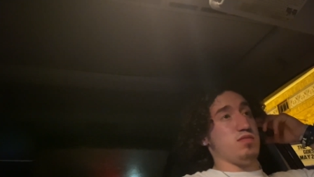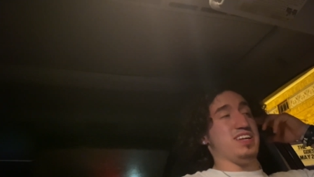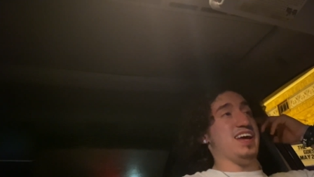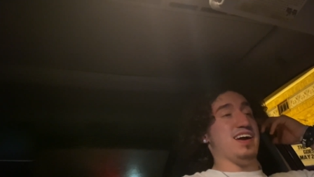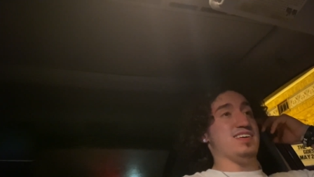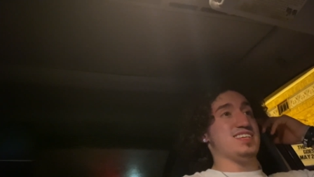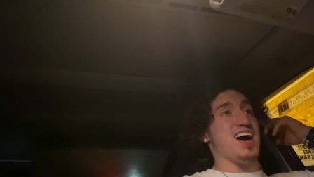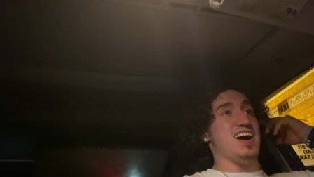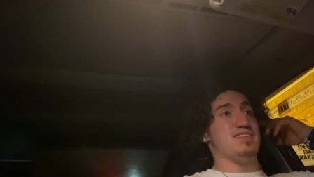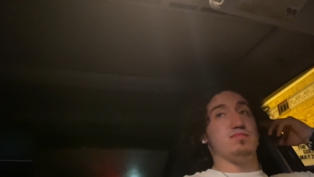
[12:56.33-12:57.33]
Yeah, it's
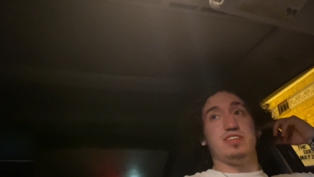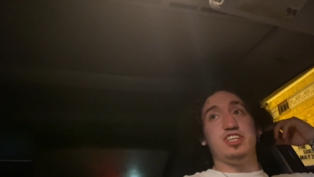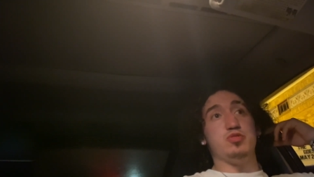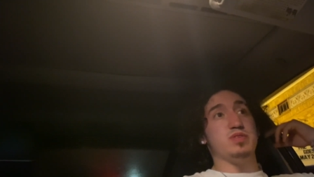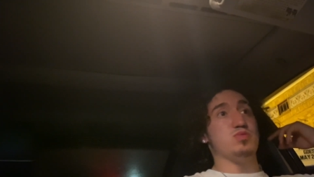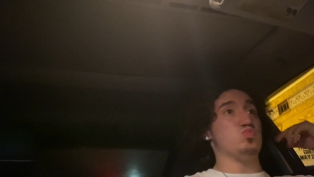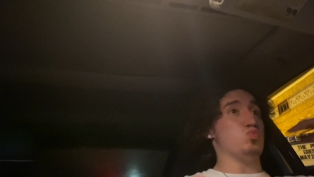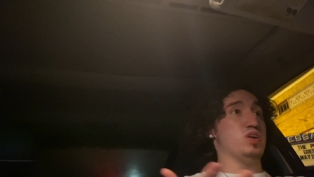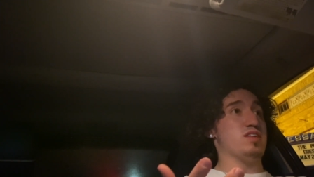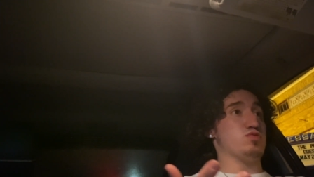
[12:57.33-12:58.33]
hot, humid,
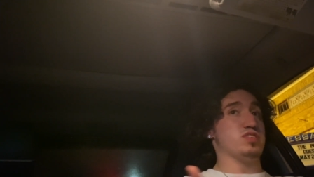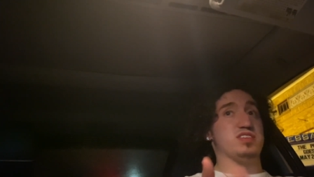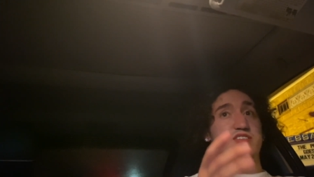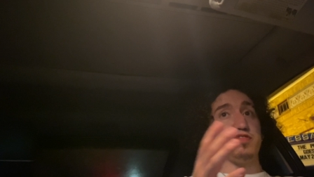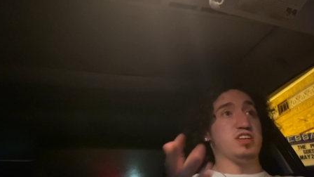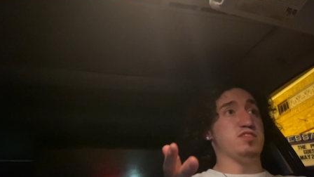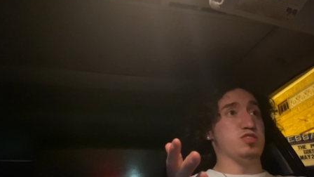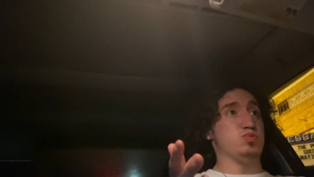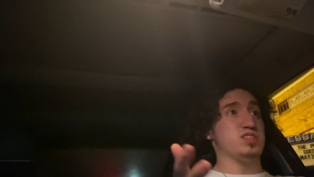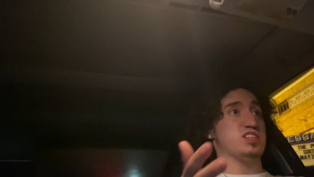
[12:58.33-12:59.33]
whatever it is. If you live in
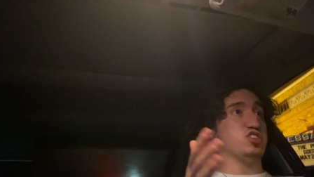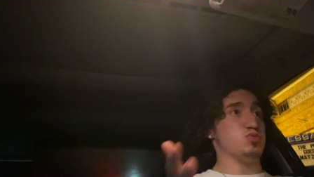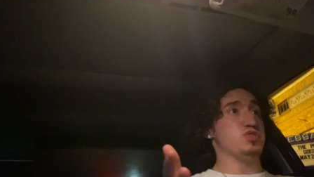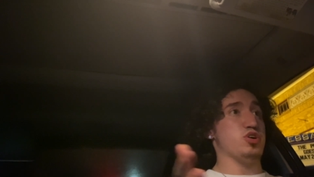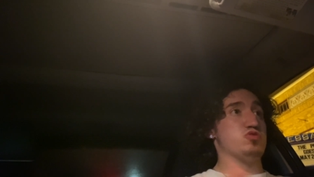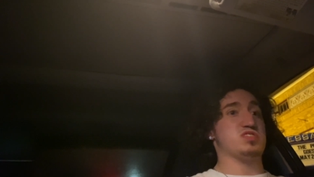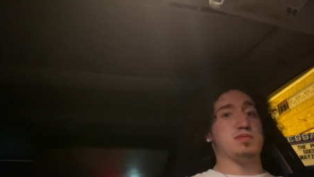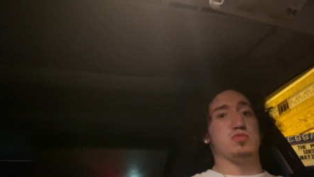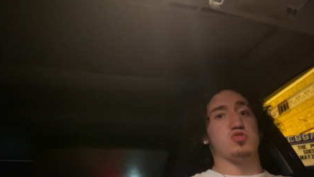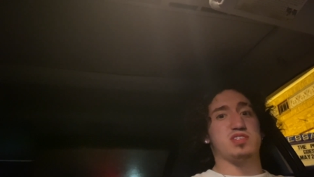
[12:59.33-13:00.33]
Louisiana, you would know.
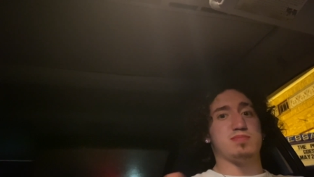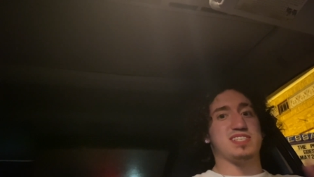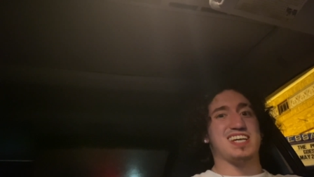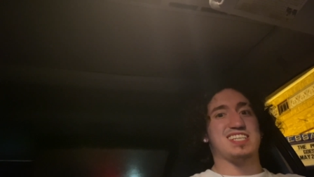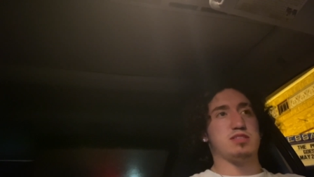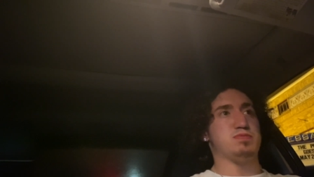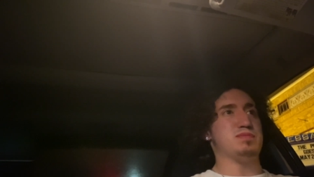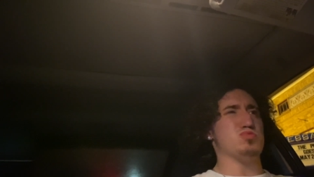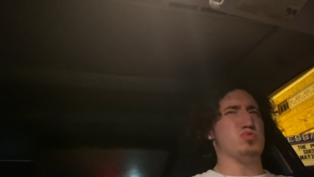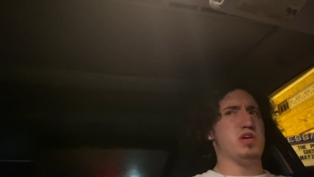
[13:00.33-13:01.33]
Similar to my Texas
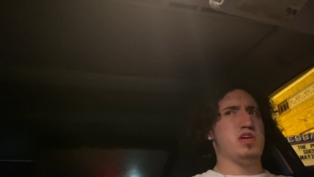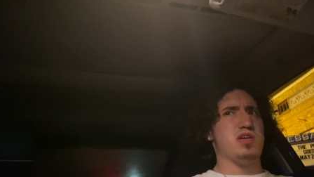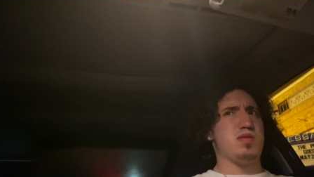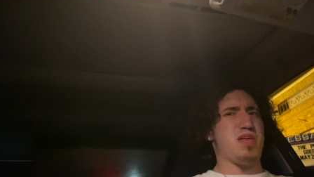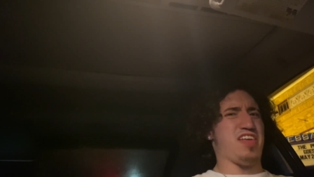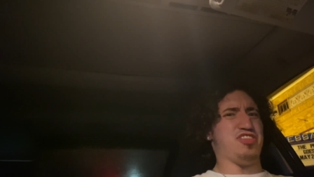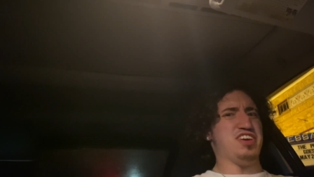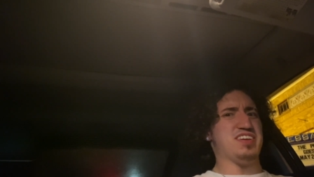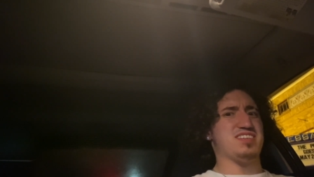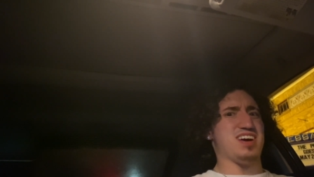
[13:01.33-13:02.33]
people, I
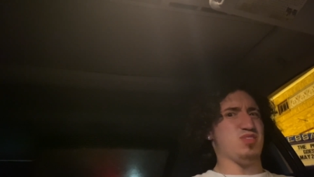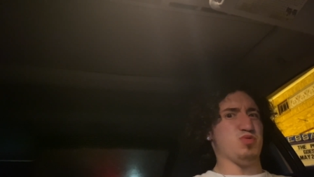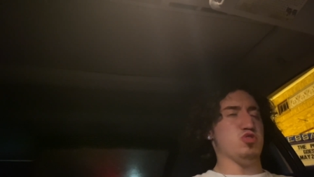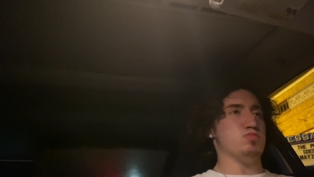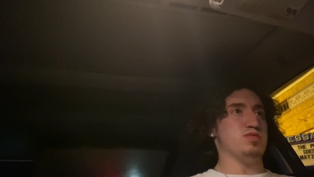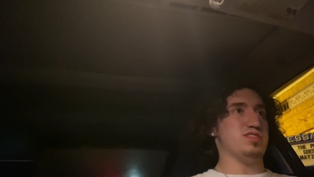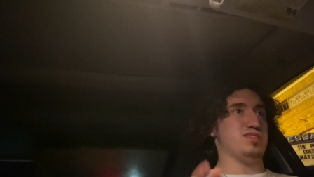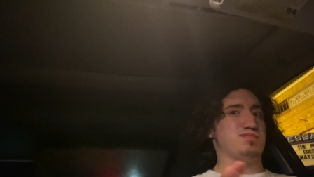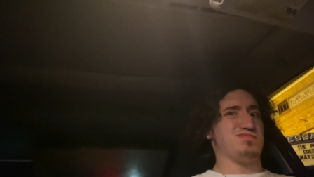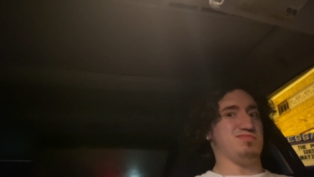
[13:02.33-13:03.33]
think. I don't know, but
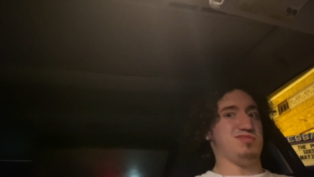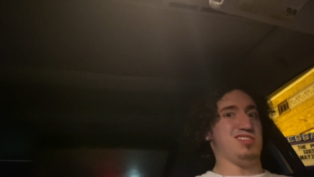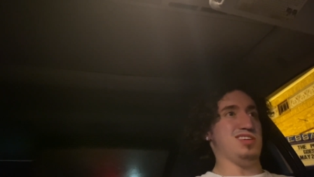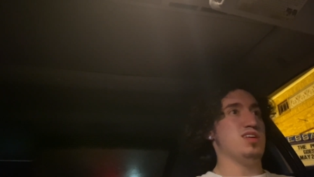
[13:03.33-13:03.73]
huh,